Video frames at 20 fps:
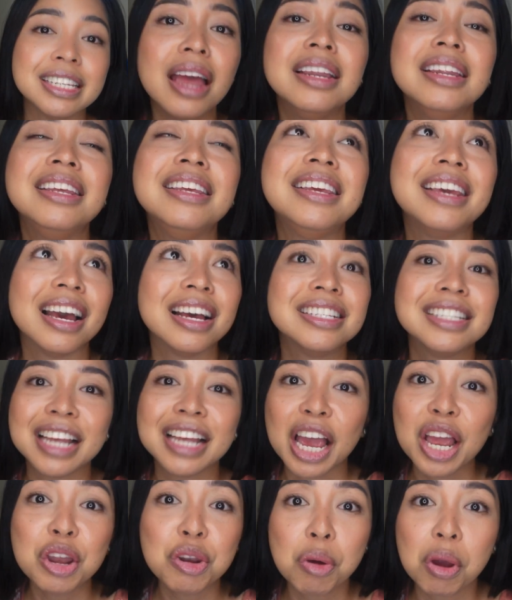And yes,
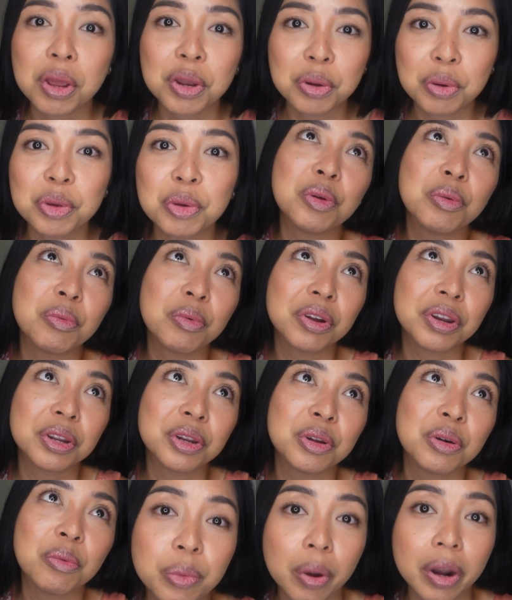I know you want to
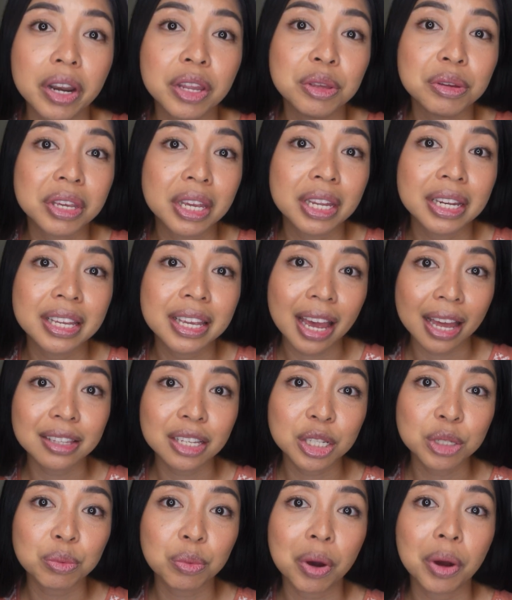know where you can get
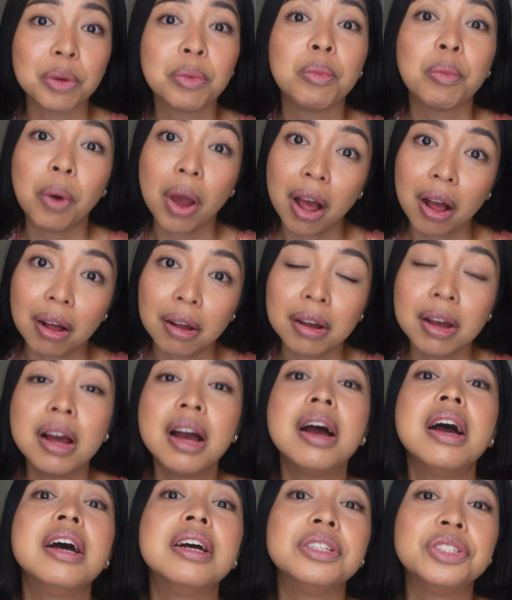this one. Well,
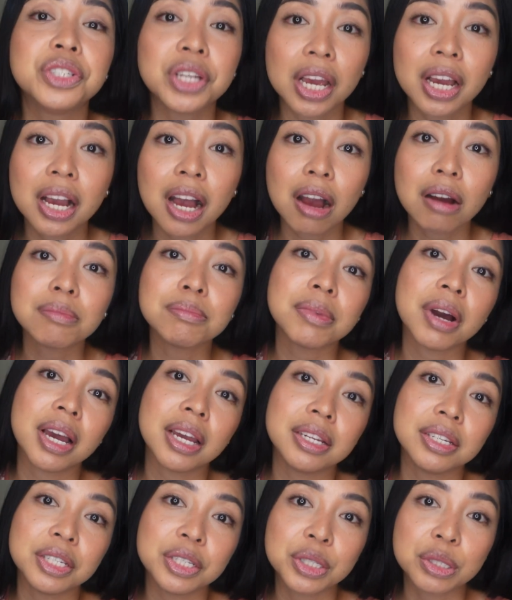check out
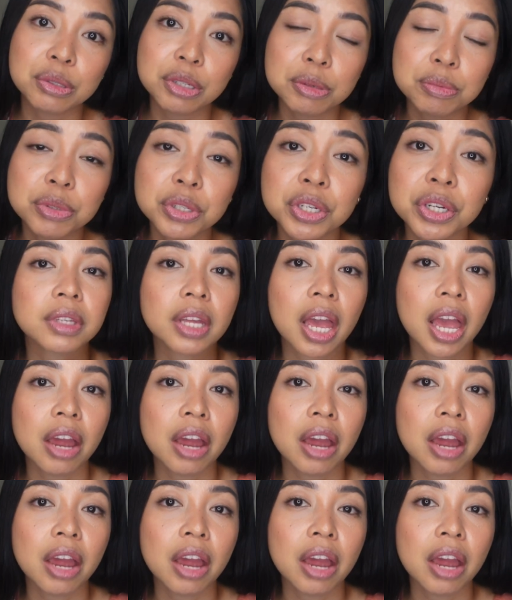my description.